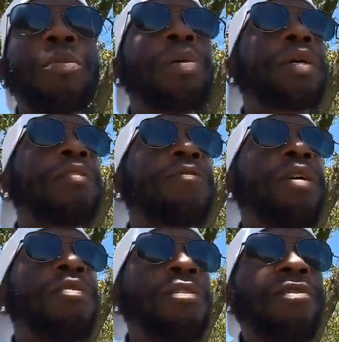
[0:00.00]
You can pick up the
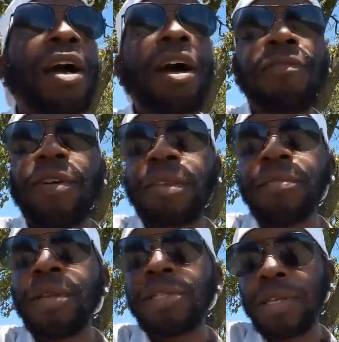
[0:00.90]
phone for 5
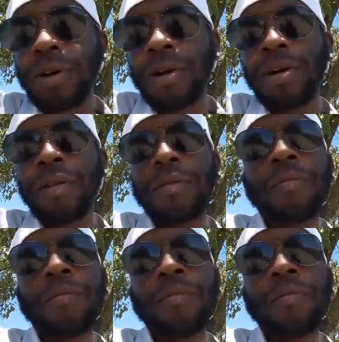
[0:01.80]
fucking minutes and call.